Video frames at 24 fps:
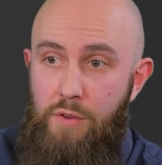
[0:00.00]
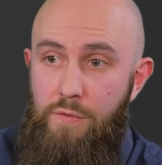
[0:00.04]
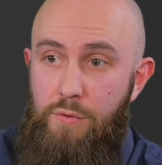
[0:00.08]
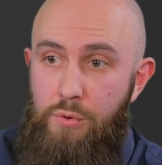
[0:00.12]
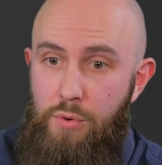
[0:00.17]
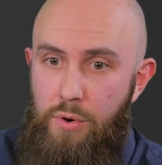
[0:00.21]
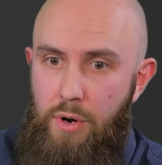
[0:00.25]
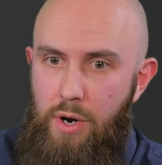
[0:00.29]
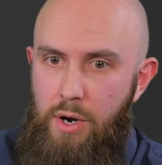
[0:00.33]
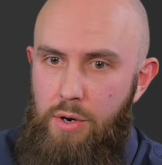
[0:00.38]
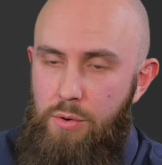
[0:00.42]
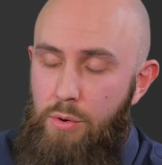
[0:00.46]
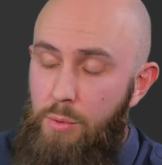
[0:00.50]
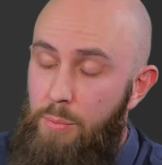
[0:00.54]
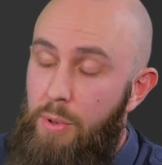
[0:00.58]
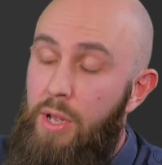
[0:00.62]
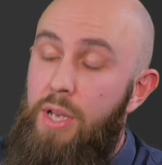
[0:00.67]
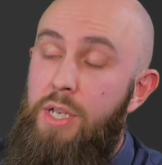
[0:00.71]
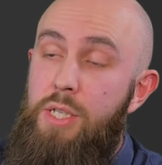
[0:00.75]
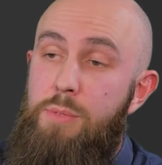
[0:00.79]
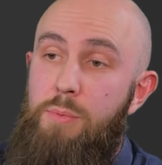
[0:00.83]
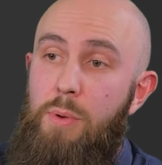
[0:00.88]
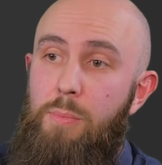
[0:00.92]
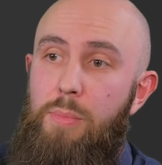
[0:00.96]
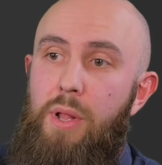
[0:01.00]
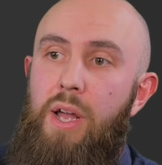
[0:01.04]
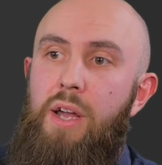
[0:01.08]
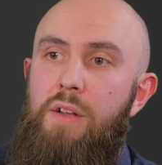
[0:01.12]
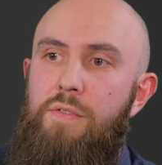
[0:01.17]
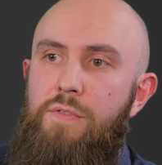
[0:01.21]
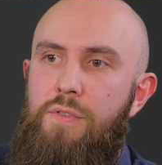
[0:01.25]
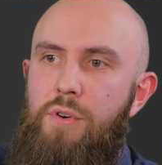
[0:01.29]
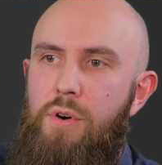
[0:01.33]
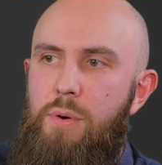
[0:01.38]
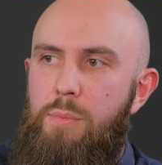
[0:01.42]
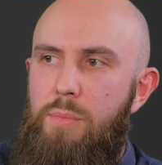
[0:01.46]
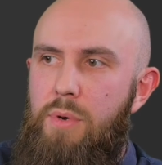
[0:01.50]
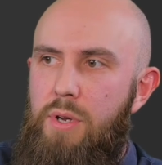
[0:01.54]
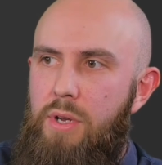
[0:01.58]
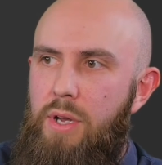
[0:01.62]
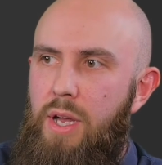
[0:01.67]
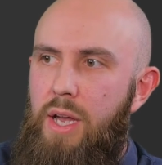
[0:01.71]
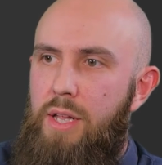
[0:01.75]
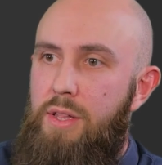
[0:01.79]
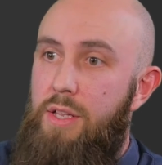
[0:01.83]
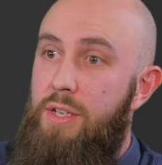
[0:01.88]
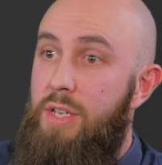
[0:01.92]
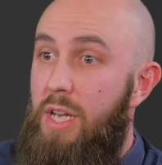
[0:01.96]
for a replacement platform.
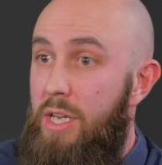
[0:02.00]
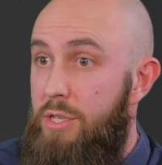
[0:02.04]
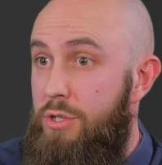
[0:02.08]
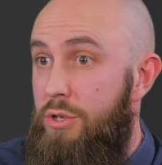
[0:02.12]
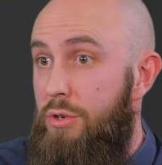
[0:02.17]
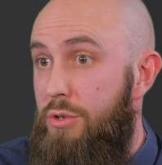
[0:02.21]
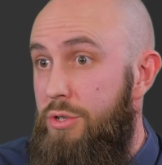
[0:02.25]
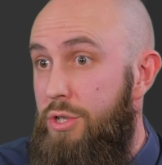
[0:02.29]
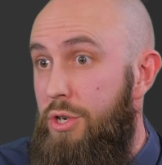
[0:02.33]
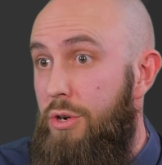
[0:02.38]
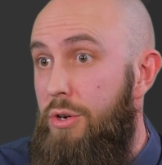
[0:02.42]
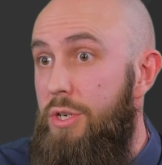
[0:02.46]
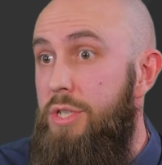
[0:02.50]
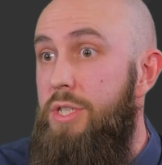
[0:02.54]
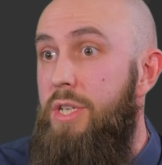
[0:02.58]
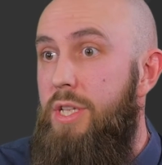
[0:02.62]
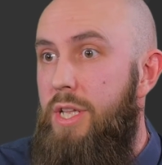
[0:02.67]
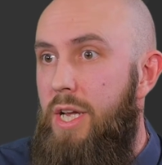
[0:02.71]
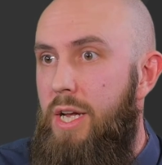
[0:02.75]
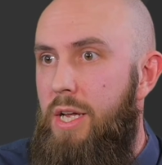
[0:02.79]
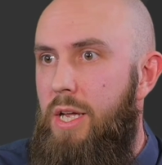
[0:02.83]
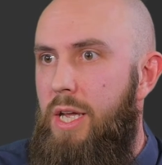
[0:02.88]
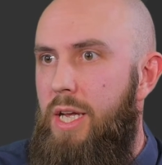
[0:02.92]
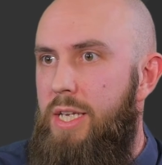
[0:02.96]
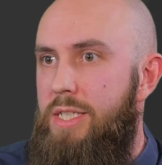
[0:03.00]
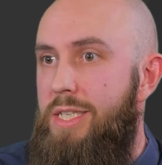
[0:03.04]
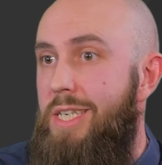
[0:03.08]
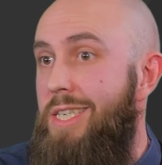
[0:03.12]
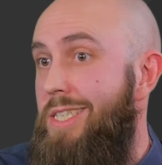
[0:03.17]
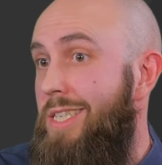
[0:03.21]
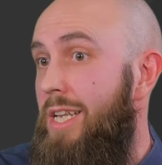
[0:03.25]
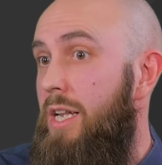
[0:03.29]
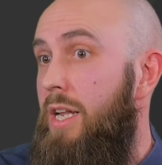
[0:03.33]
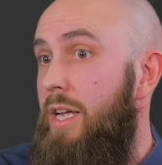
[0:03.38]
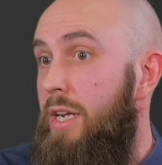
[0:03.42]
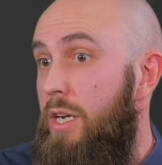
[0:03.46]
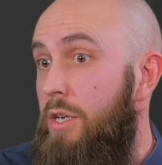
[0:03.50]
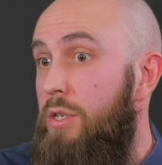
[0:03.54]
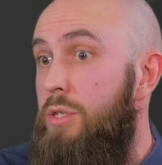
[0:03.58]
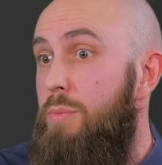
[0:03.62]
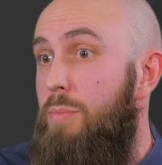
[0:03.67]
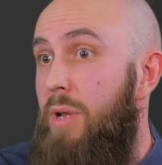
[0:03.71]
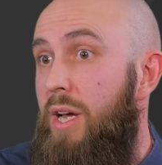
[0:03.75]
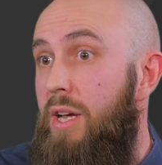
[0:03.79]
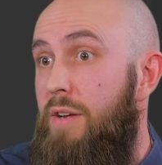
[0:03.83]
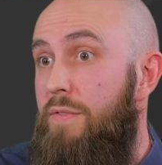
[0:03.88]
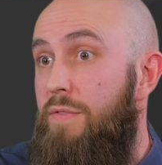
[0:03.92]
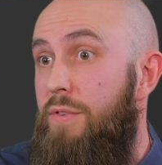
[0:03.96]
And the natural choice in that case is a Linux
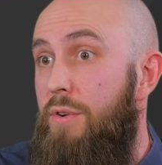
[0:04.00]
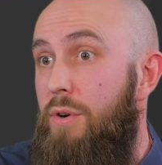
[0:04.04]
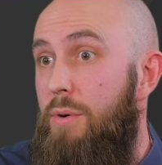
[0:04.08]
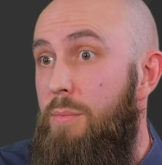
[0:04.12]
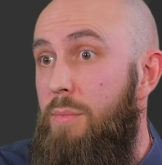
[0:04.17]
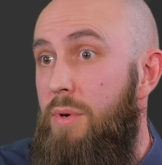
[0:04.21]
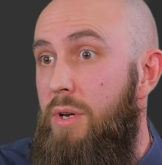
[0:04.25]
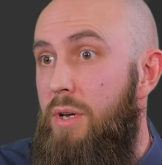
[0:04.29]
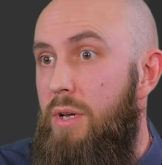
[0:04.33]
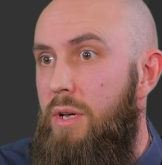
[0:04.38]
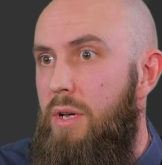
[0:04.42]
platform.